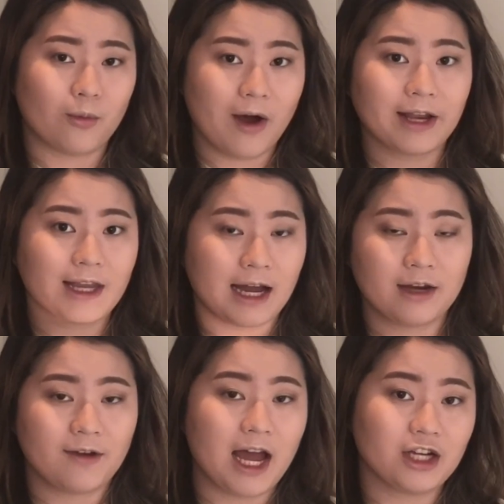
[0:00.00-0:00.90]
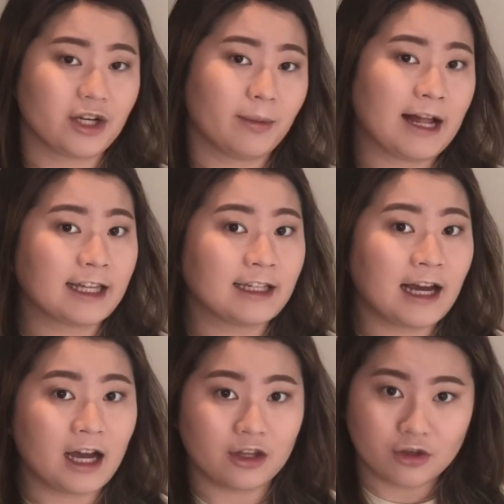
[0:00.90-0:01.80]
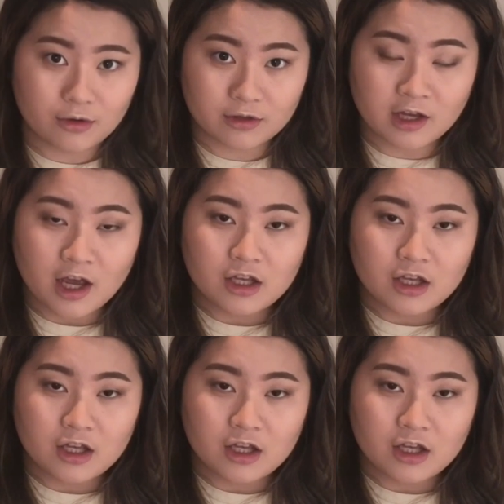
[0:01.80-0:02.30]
what kind of eyeshadow palette I use.